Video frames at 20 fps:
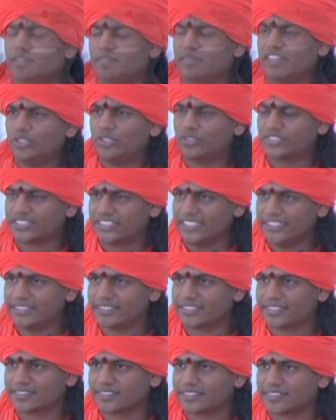When you
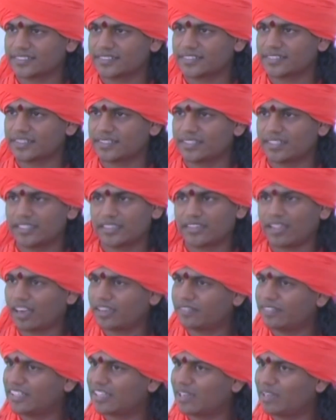sit,
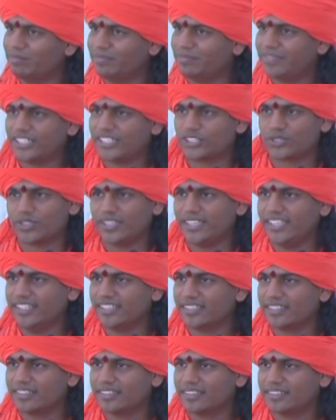thought will come naturally.
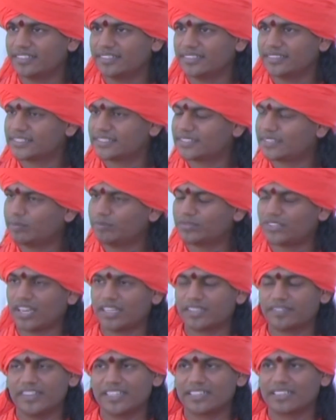Some
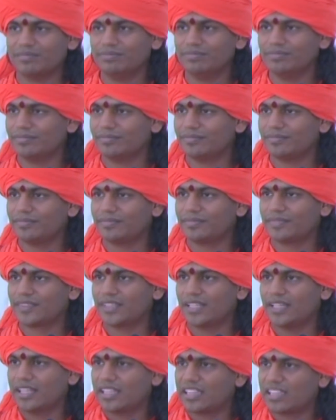thought will come.
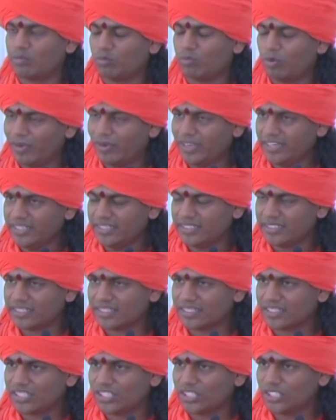The moment
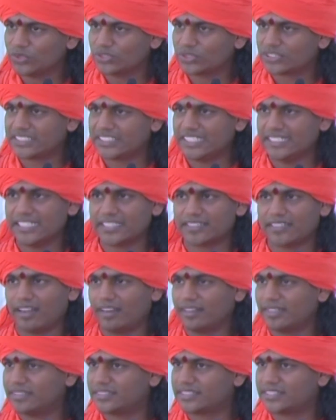you see the
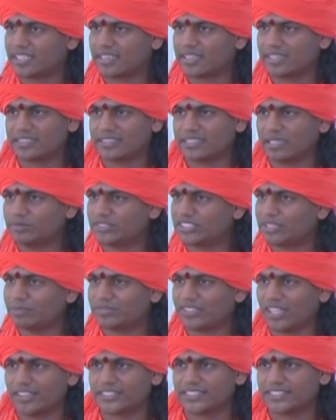thoughts are,
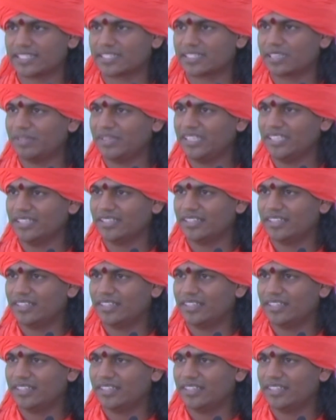some thoughts are coming,